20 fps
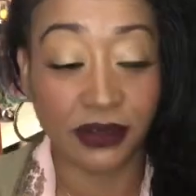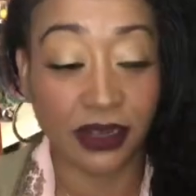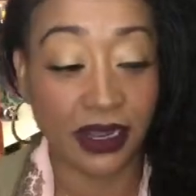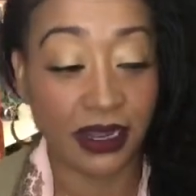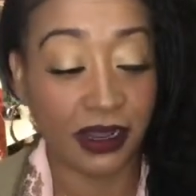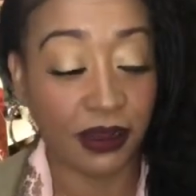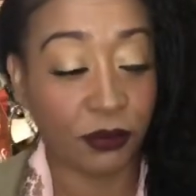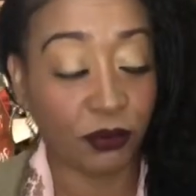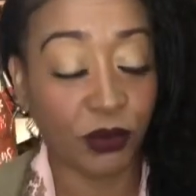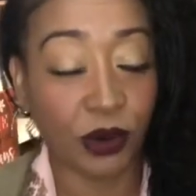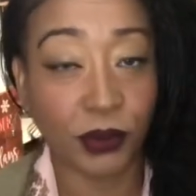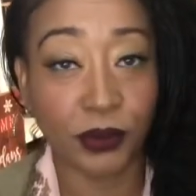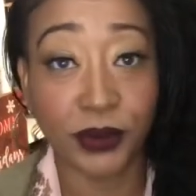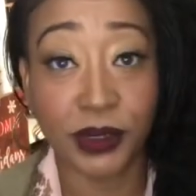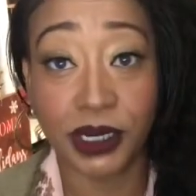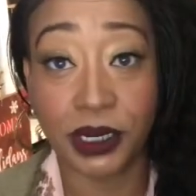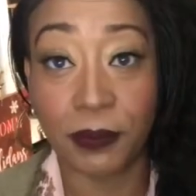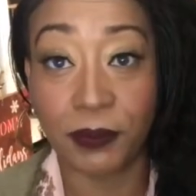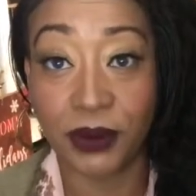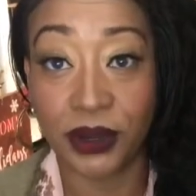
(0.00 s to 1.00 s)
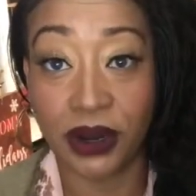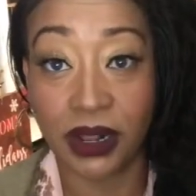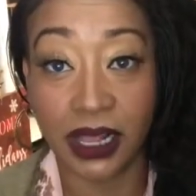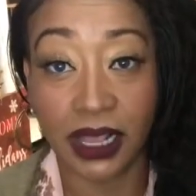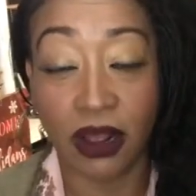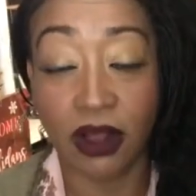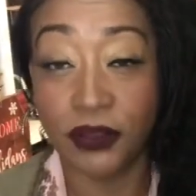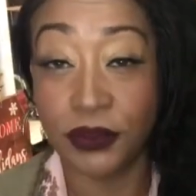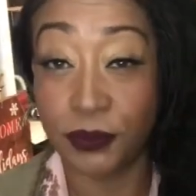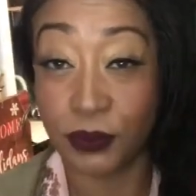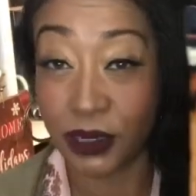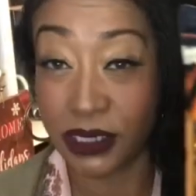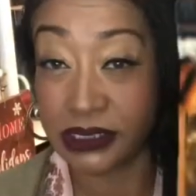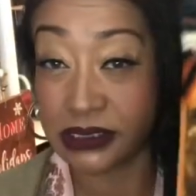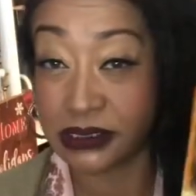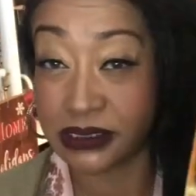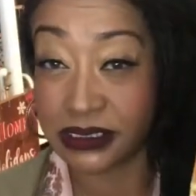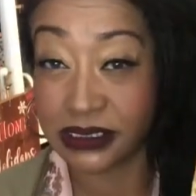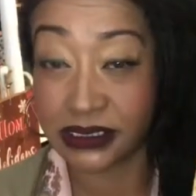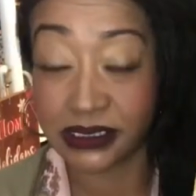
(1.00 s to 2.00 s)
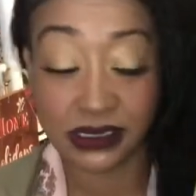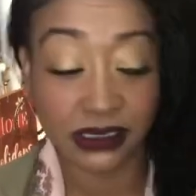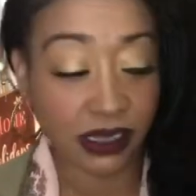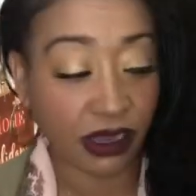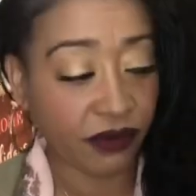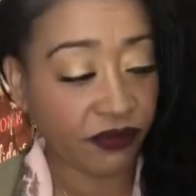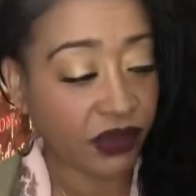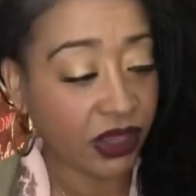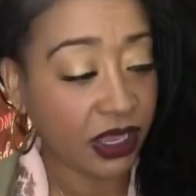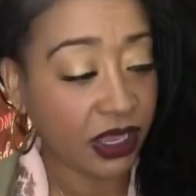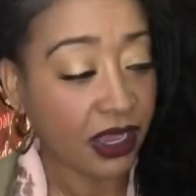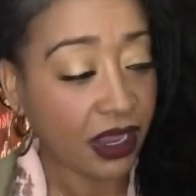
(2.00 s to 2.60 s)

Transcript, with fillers: um, where we're gonna put like all the presents and stuff.